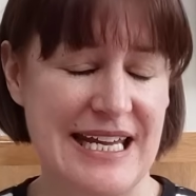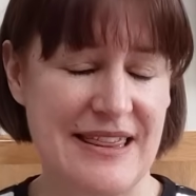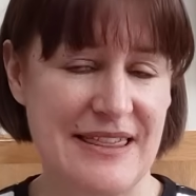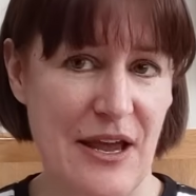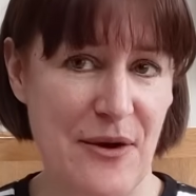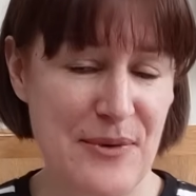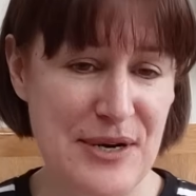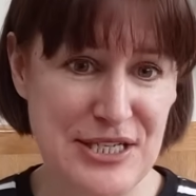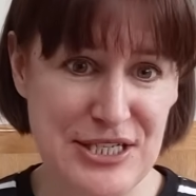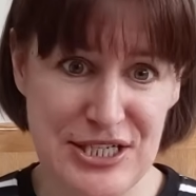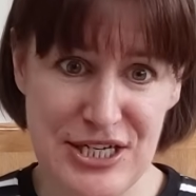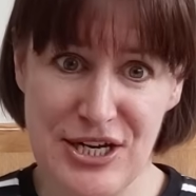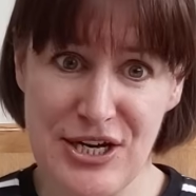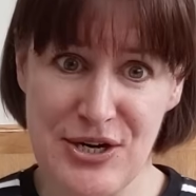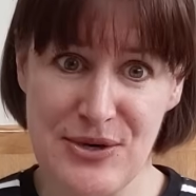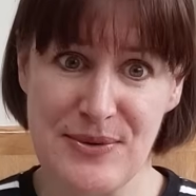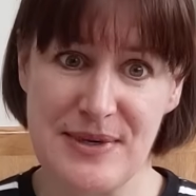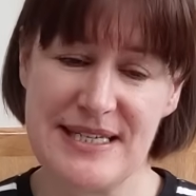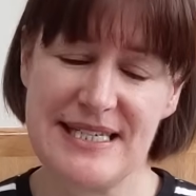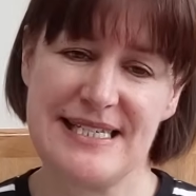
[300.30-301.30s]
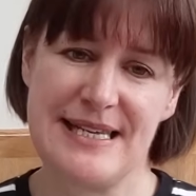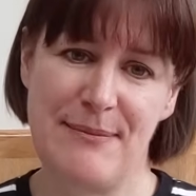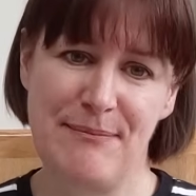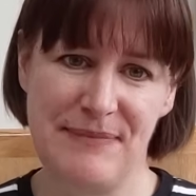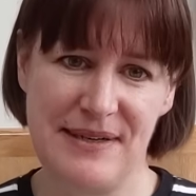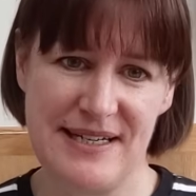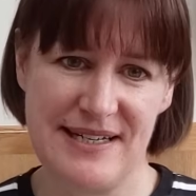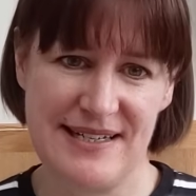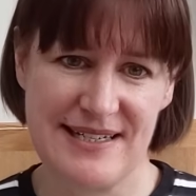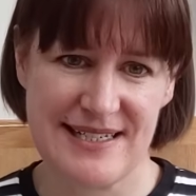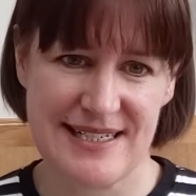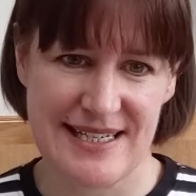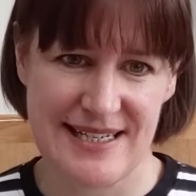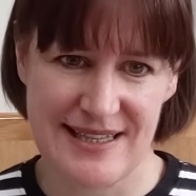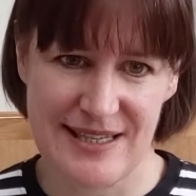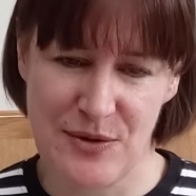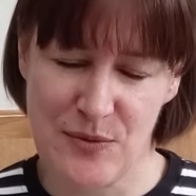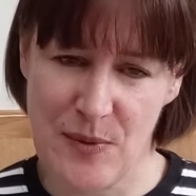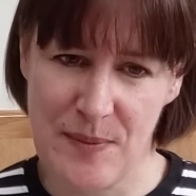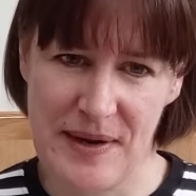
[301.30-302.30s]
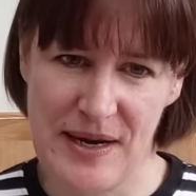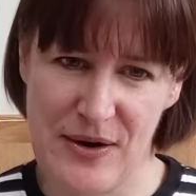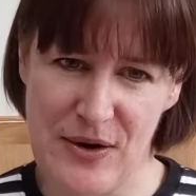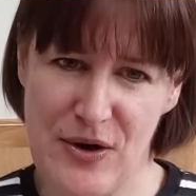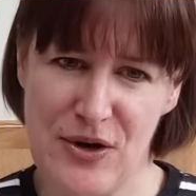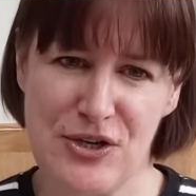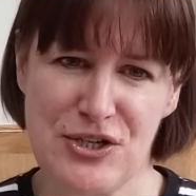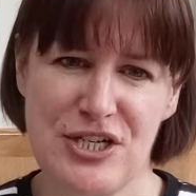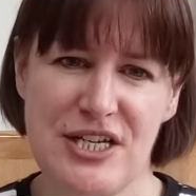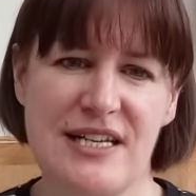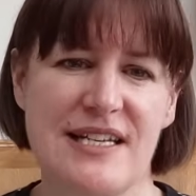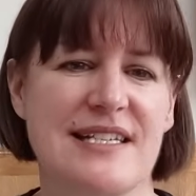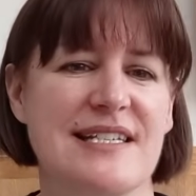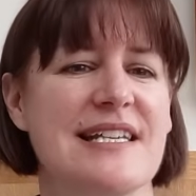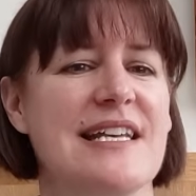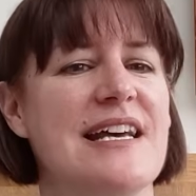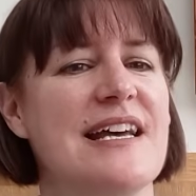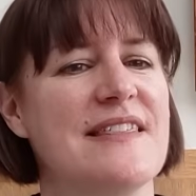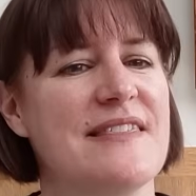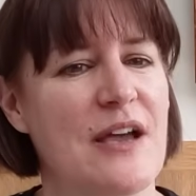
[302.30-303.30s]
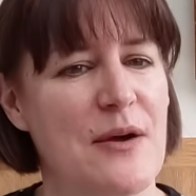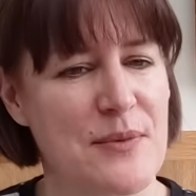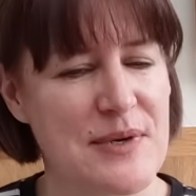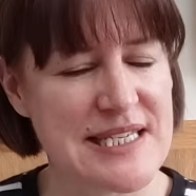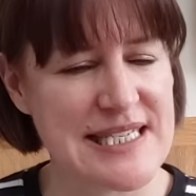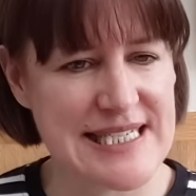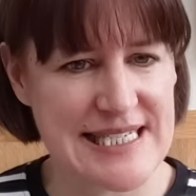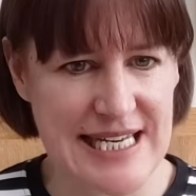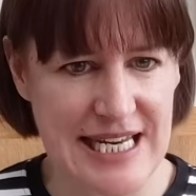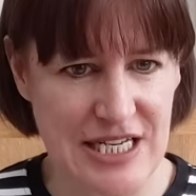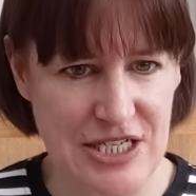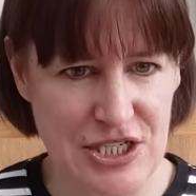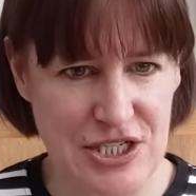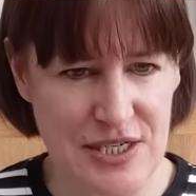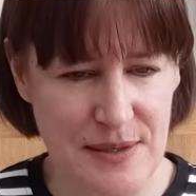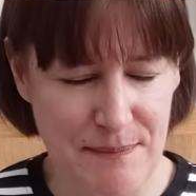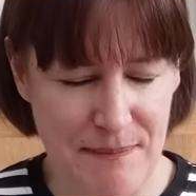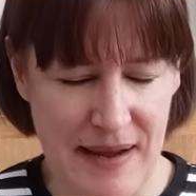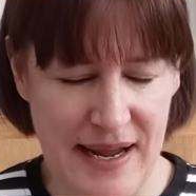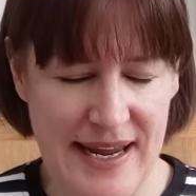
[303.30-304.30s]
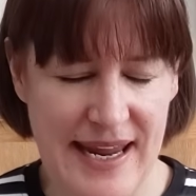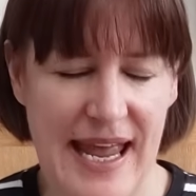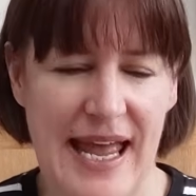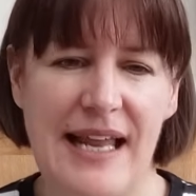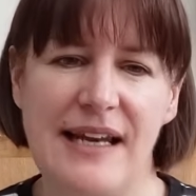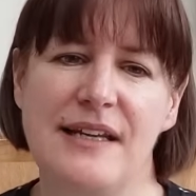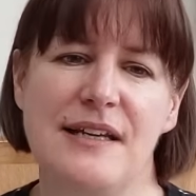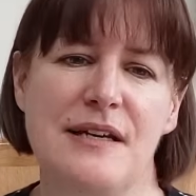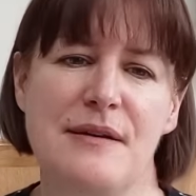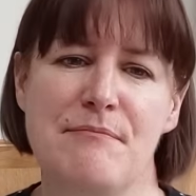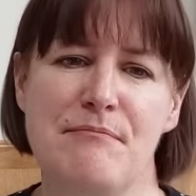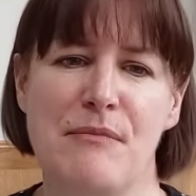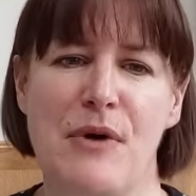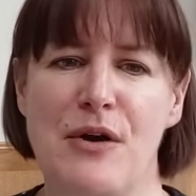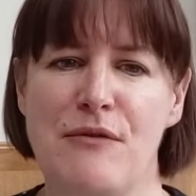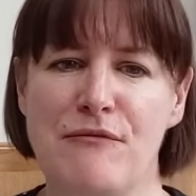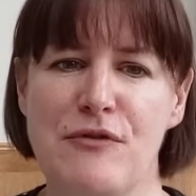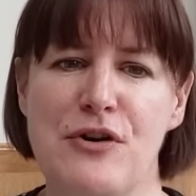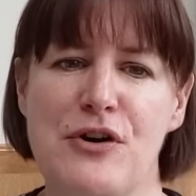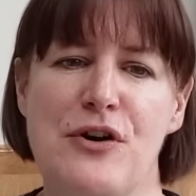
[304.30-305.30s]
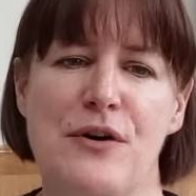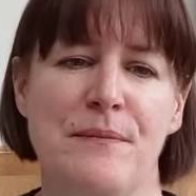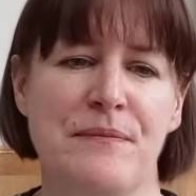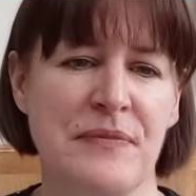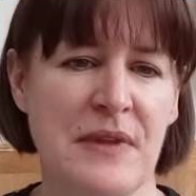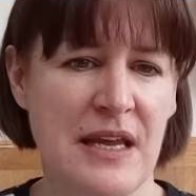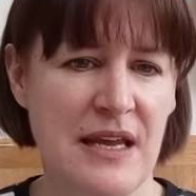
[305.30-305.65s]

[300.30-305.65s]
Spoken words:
there were 2 samplers that were being auctioned that were stitched by Helen Monro.